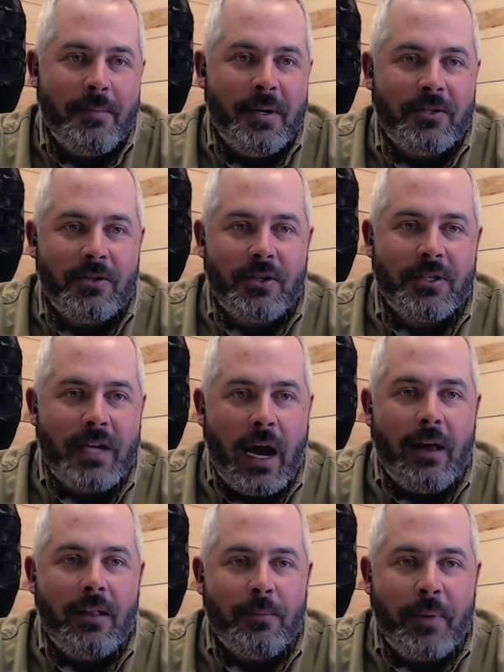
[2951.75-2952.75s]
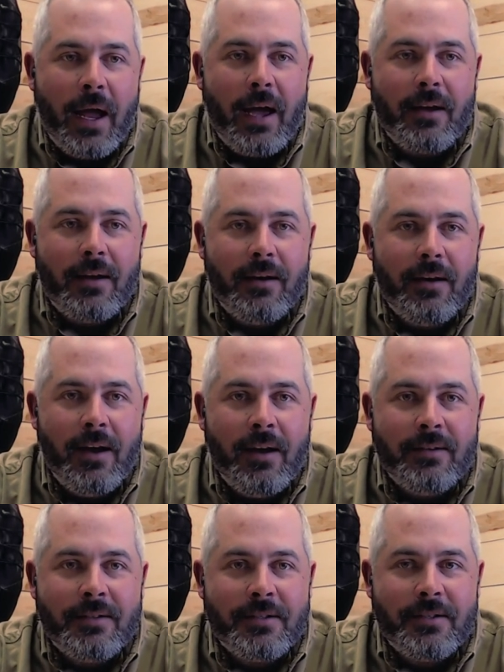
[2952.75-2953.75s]
just dial it back
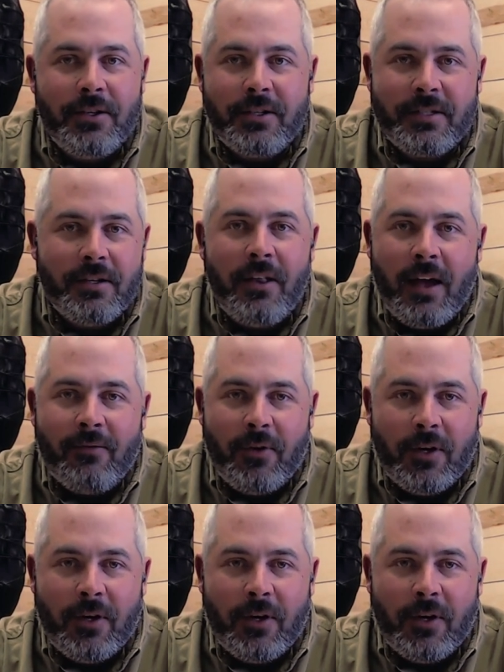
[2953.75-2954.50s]
and you can still have fun